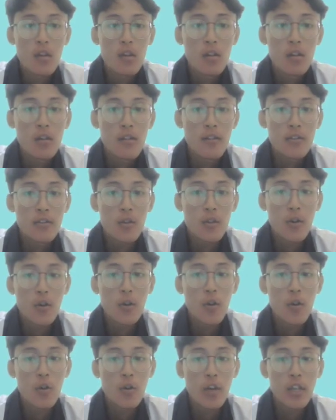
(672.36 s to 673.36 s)

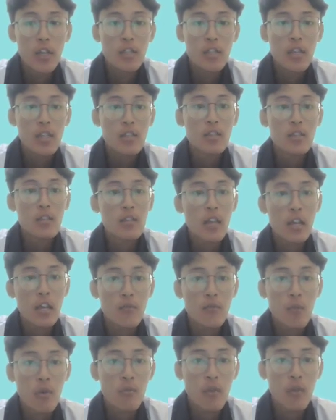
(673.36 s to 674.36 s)
So that's it. Thanks
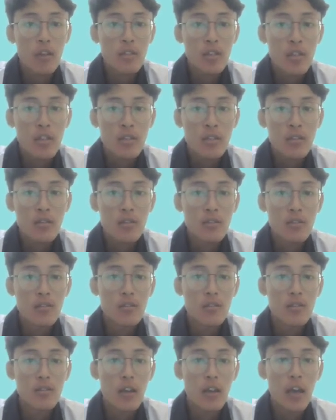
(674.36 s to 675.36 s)
for watching
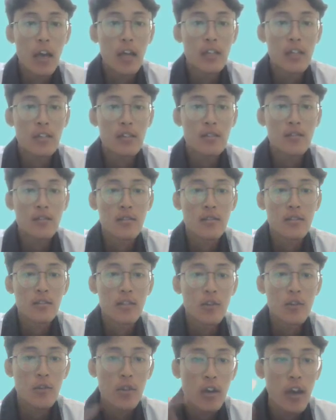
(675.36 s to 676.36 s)
and see
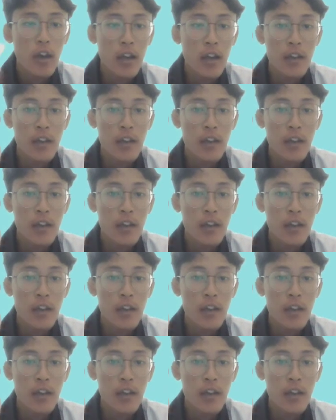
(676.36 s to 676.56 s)
you again.